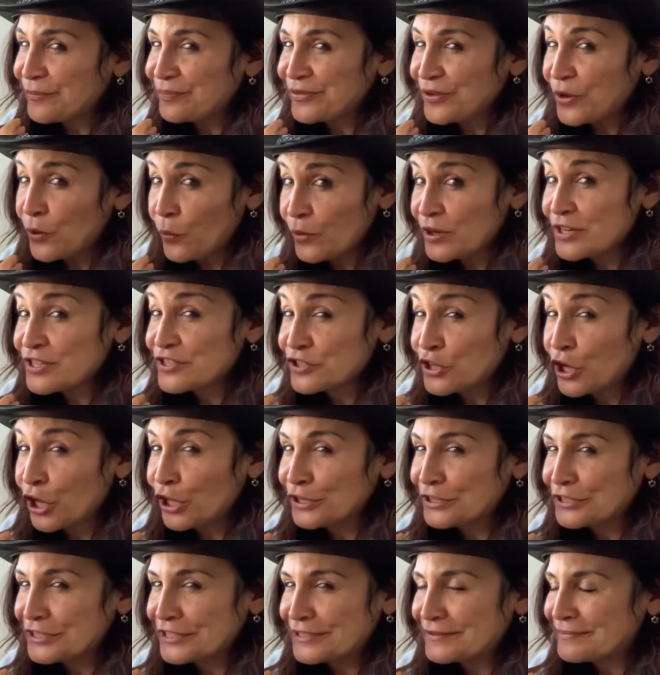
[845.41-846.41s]
were
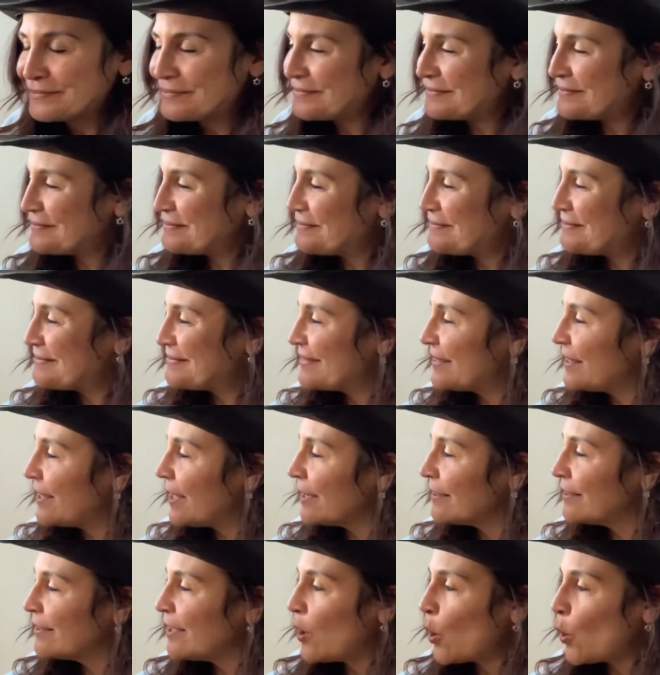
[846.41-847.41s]
salty,
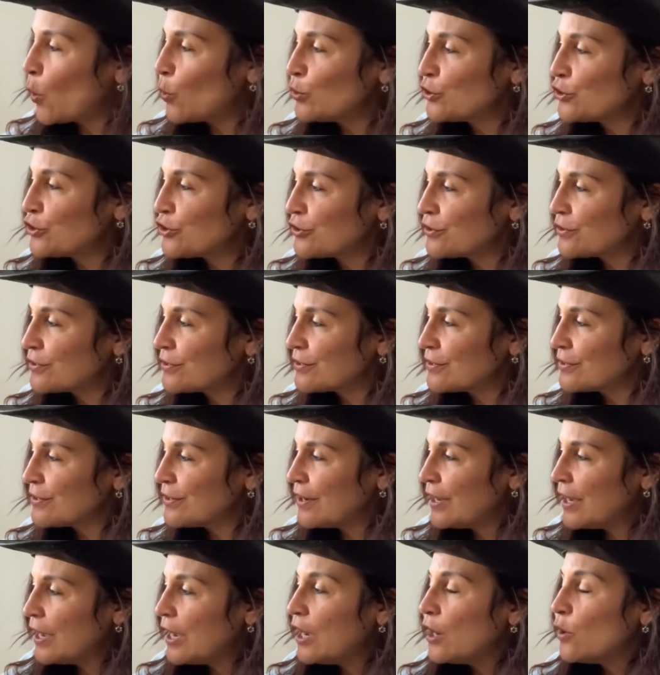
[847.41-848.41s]
like the ocean.
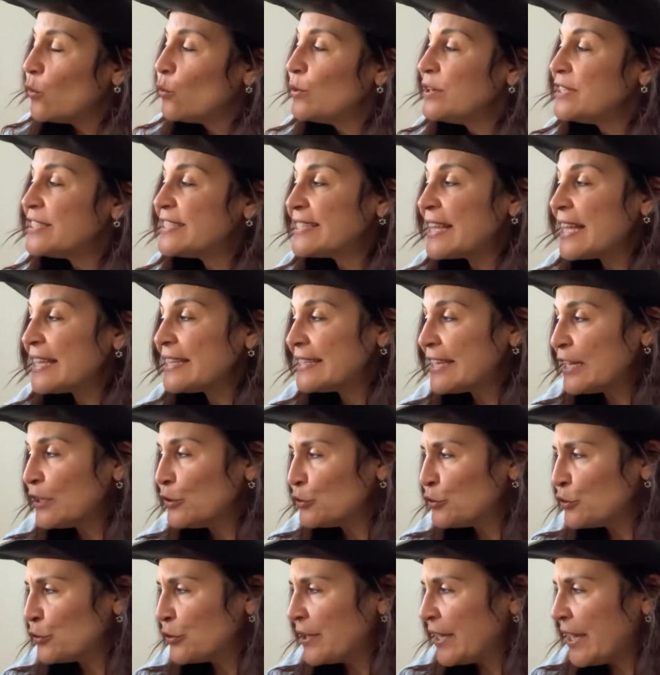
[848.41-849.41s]
We sat down
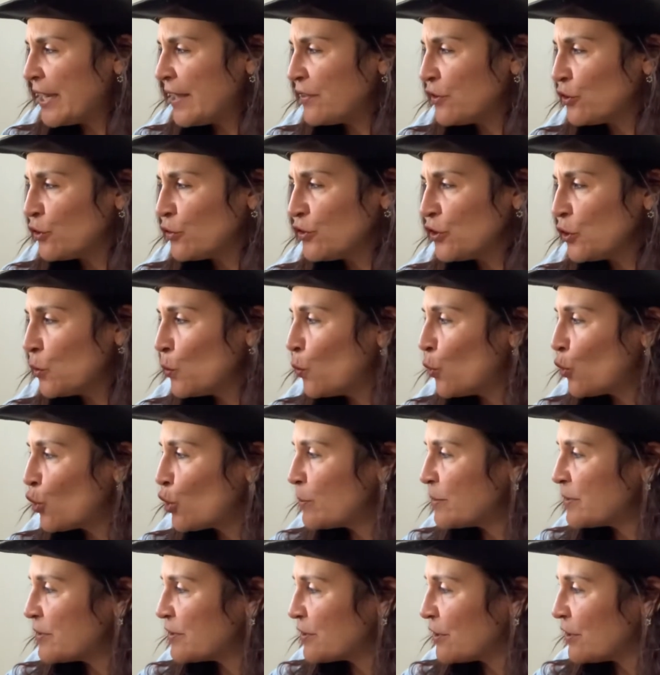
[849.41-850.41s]
together on the warm
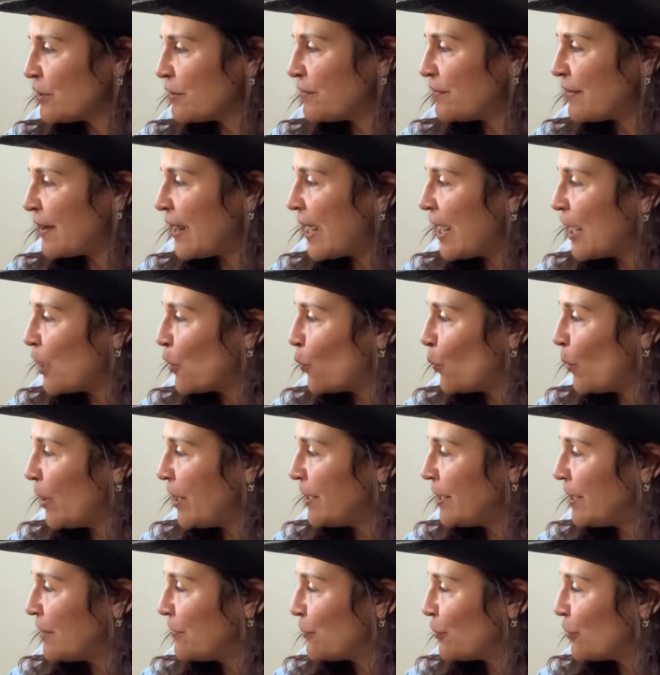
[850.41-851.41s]
sofa and
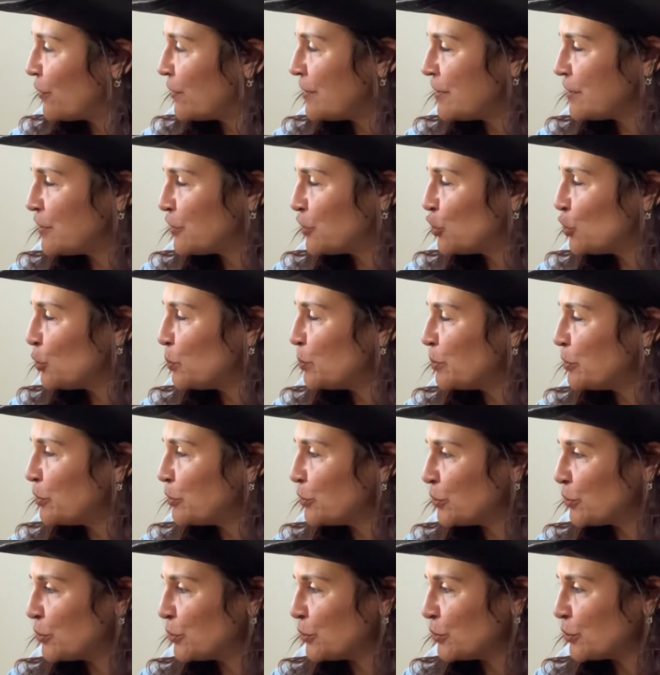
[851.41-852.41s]
waited for the soup to
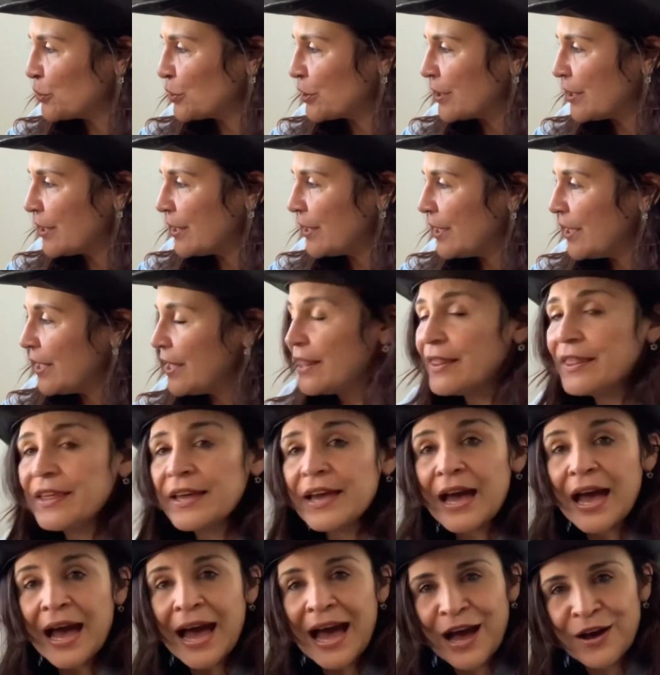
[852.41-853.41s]
cook. The
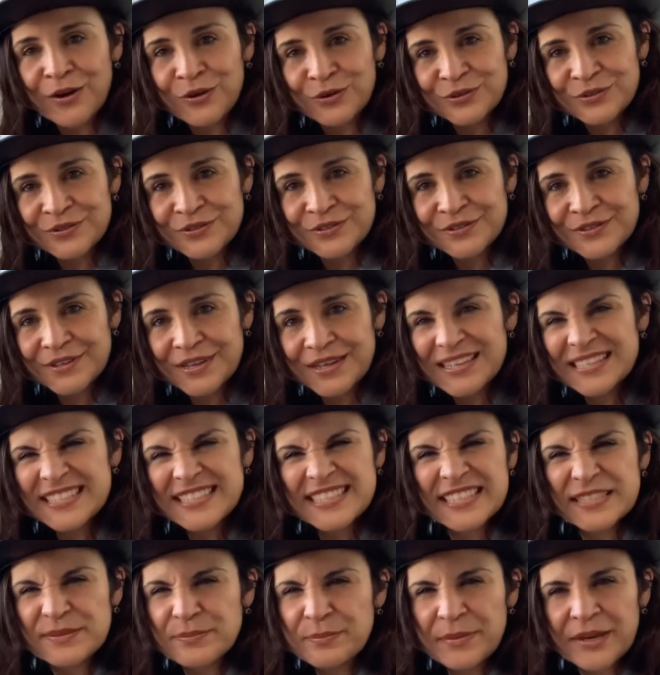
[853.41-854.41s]
house
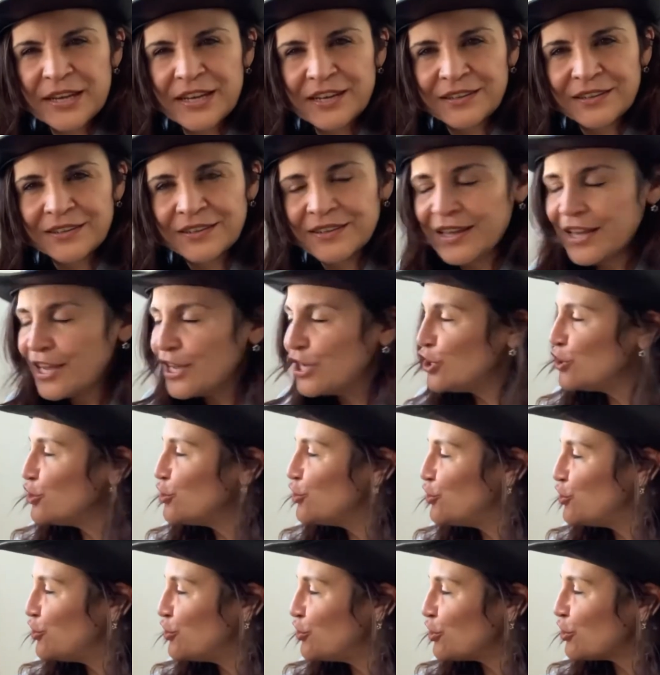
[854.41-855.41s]
smelled
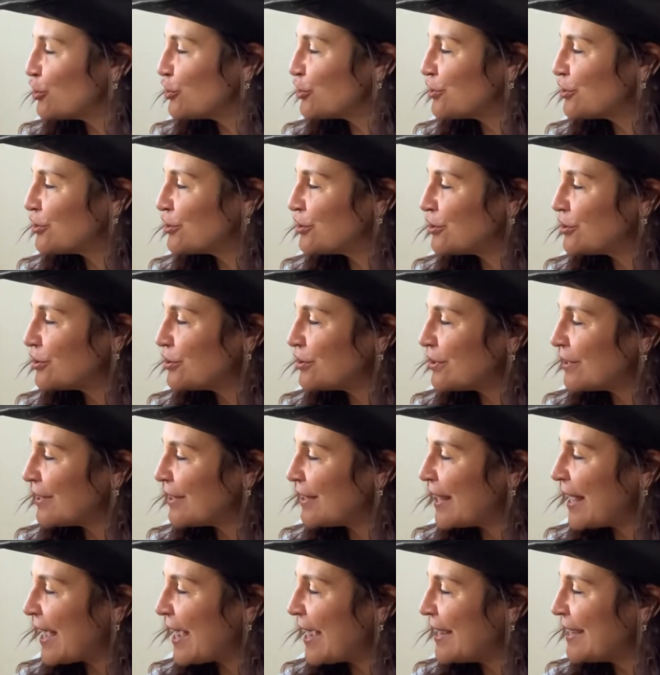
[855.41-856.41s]
just
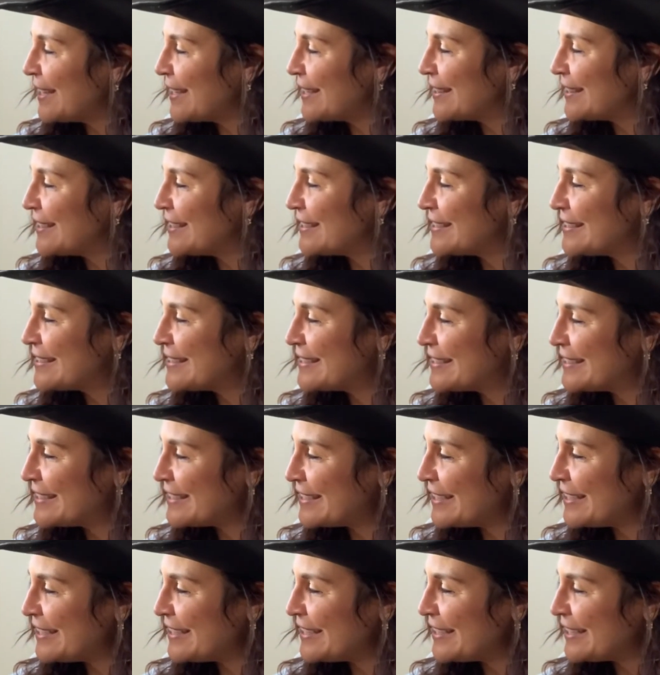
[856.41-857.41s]
like the
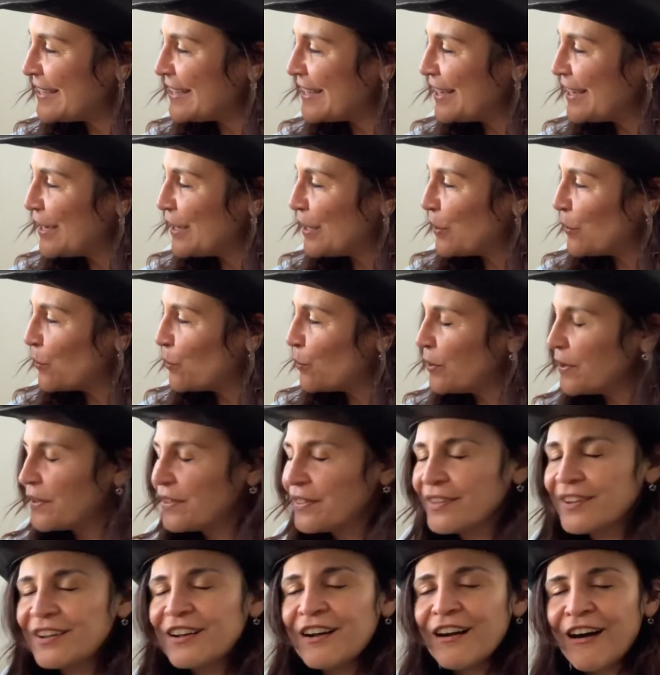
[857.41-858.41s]
sea,
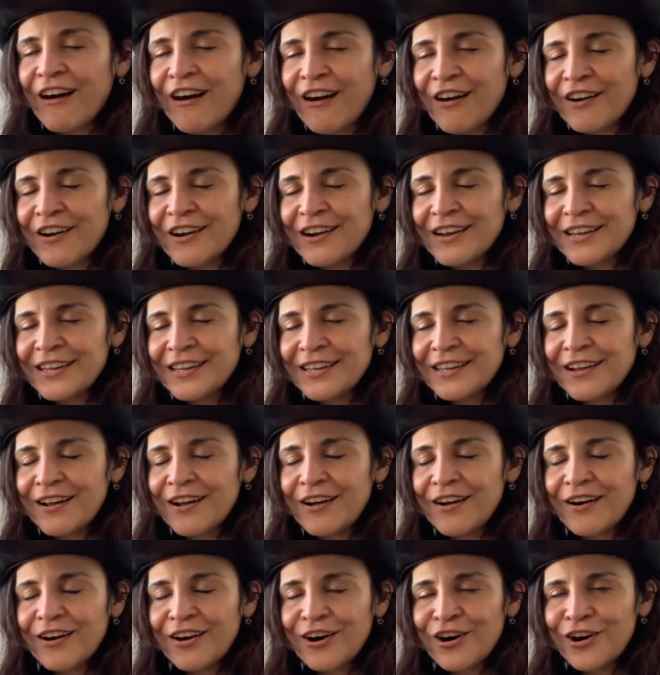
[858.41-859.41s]
with garlic,
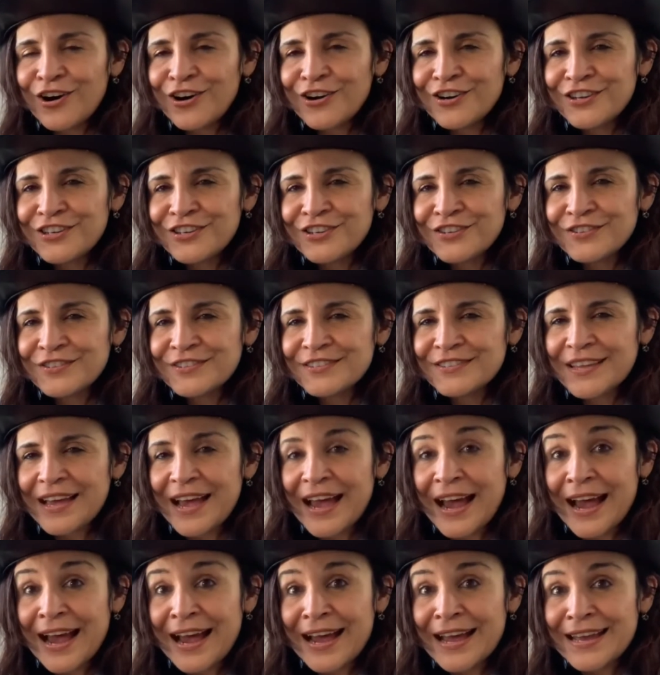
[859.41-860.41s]
onions,
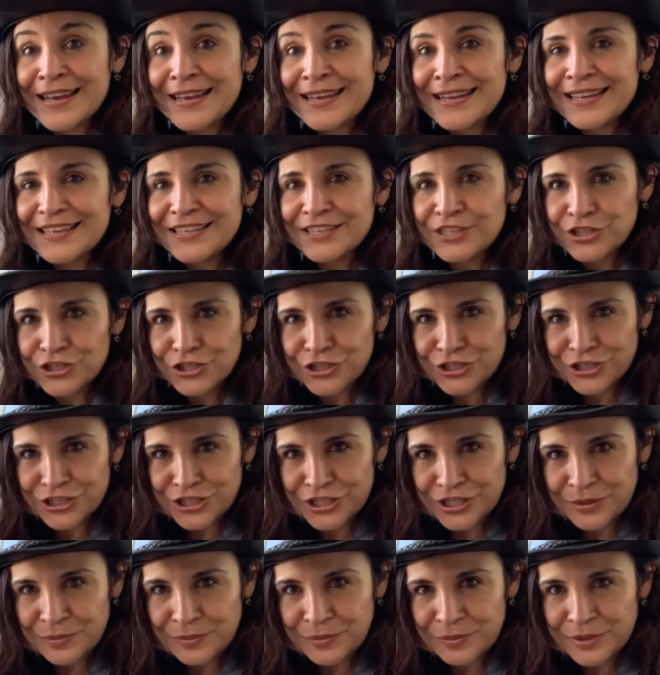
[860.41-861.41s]
and
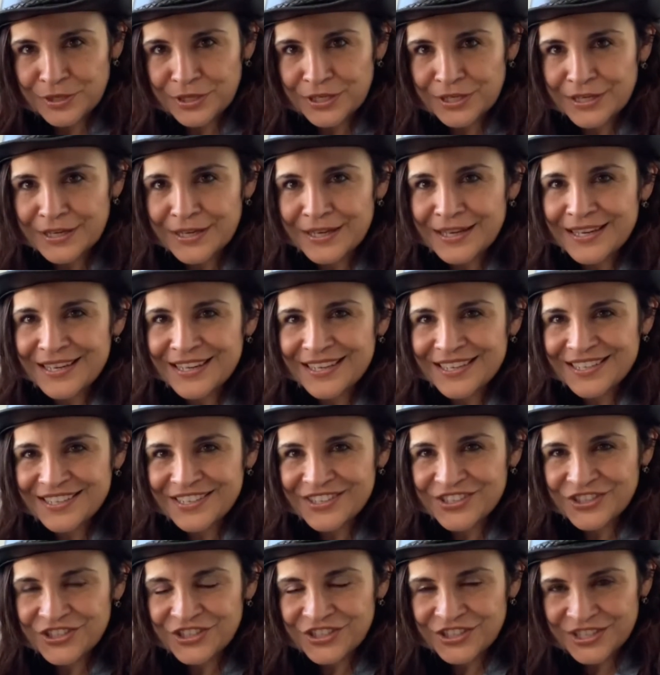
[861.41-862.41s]
Chipi
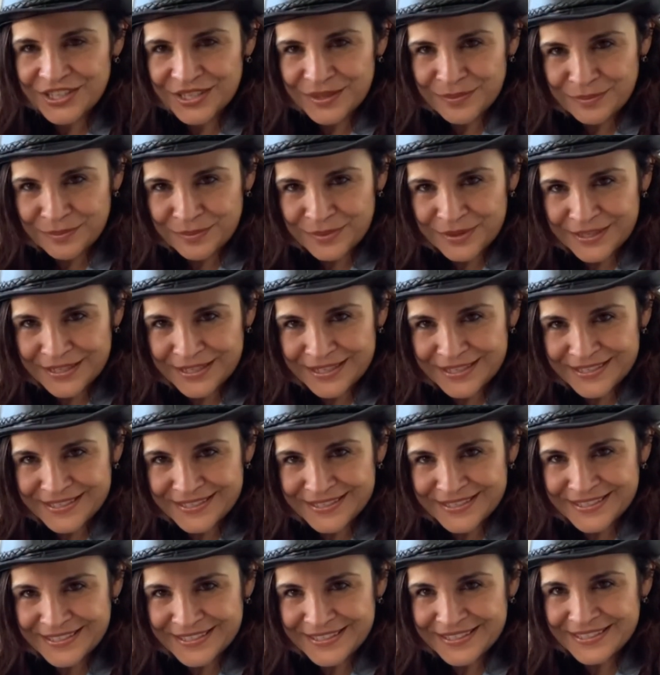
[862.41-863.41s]

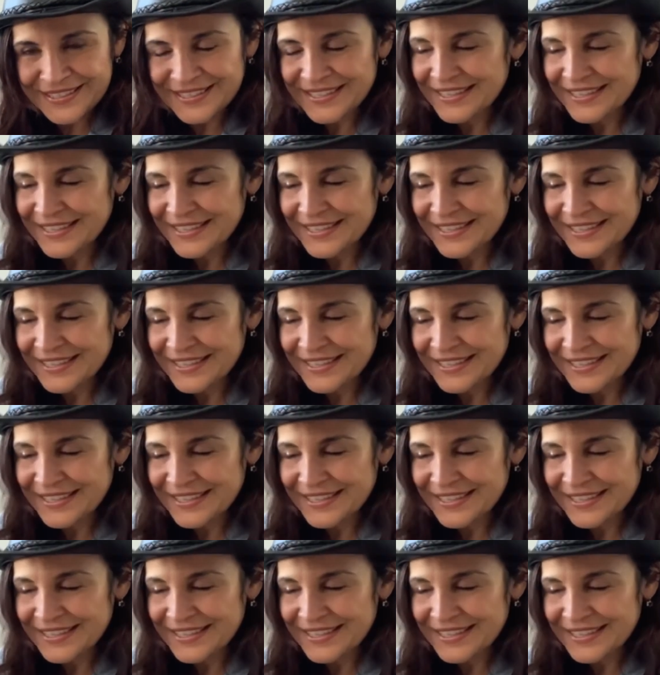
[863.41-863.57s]
Chipis.